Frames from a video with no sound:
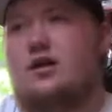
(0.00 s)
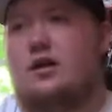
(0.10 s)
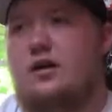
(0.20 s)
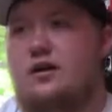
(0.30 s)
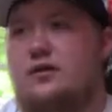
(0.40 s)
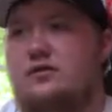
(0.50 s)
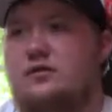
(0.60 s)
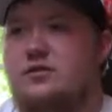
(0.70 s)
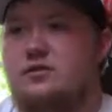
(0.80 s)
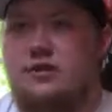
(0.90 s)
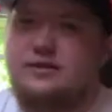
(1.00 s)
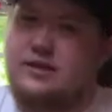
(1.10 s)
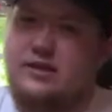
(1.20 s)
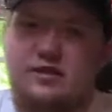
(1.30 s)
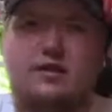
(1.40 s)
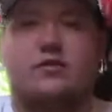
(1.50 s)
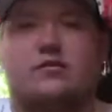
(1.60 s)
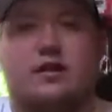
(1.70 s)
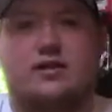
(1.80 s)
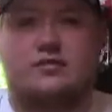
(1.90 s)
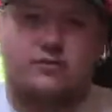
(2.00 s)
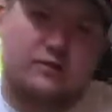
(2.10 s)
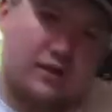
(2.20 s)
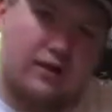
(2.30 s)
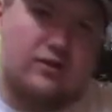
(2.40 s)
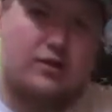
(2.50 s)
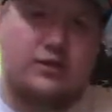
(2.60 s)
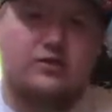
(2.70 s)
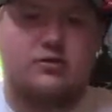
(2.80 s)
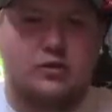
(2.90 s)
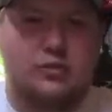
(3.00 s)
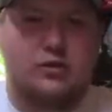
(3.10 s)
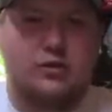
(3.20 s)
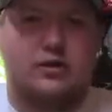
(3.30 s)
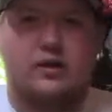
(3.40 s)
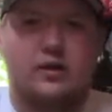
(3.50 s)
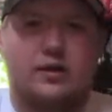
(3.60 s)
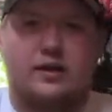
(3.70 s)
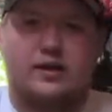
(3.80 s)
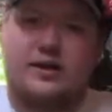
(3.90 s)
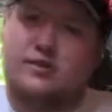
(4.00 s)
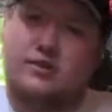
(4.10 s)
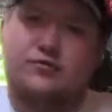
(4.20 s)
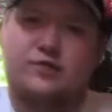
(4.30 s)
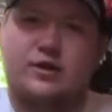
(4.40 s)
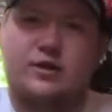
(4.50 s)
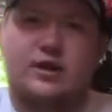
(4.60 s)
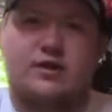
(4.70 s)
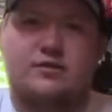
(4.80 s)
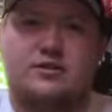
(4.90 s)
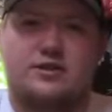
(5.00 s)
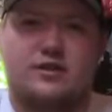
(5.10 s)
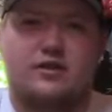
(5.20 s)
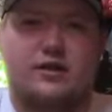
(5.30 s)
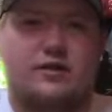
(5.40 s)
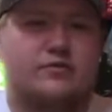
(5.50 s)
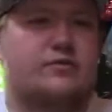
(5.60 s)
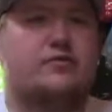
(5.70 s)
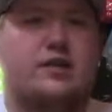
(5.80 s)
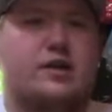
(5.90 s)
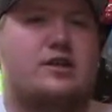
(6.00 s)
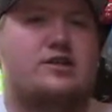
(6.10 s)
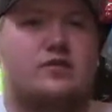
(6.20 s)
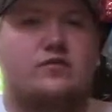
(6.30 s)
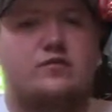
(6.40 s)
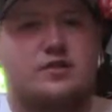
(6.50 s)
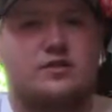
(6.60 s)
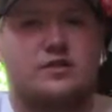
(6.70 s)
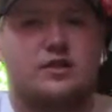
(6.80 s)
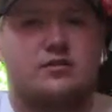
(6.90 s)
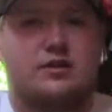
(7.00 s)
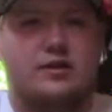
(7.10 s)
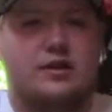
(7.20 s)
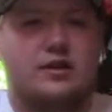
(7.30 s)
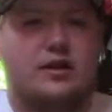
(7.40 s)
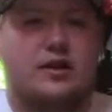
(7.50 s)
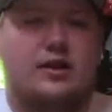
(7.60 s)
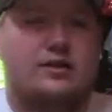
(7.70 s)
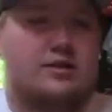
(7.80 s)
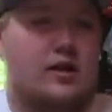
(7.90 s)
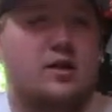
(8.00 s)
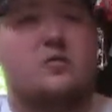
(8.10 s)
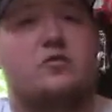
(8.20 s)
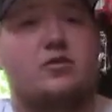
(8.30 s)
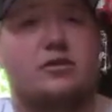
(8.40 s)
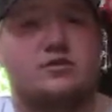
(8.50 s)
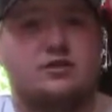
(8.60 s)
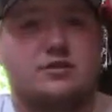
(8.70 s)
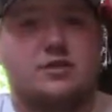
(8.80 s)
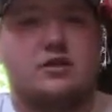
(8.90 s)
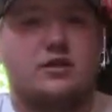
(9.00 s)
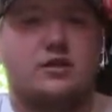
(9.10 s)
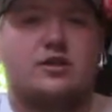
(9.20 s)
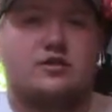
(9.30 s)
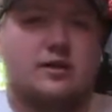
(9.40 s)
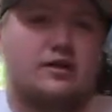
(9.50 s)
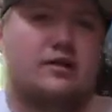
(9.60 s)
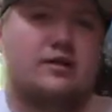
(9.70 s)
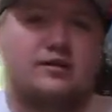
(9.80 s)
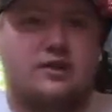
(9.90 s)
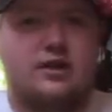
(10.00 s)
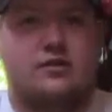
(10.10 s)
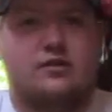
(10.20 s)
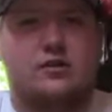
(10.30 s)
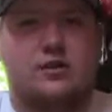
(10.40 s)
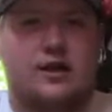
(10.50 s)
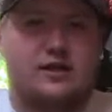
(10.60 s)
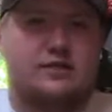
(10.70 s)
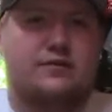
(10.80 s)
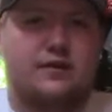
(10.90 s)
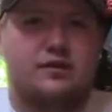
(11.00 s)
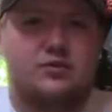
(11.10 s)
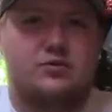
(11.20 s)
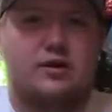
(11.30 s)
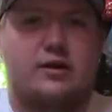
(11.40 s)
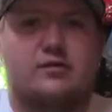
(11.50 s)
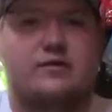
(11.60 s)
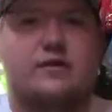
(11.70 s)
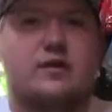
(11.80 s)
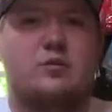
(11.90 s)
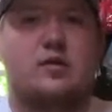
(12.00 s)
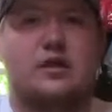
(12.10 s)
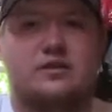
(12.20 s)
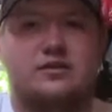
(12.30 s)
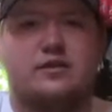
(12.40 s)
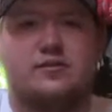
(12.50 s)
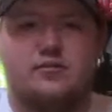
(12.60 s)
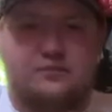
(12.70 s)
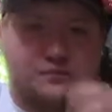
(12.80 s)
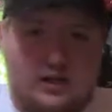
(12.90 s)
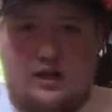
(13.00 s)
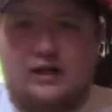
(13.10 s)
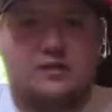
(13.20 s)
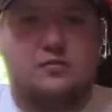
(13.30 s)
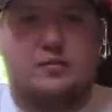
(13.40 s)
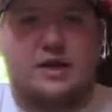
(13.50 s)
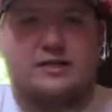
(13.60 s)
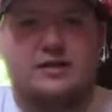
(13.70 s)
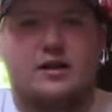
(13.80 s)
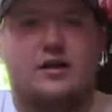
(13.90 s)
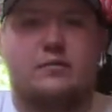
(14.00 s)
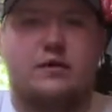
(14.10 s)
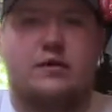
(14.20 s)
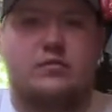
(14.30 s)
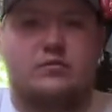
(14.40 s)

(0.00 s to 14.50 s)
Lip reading: So I was like, you know, I'll look into them more. Then I saw their 48-hour sale. They offered a free t-shirt and free sticker with it. So that got me real interested. So I got on the site and looked, and I actually found this rod for 50 bucks, and I couldn't pass that up.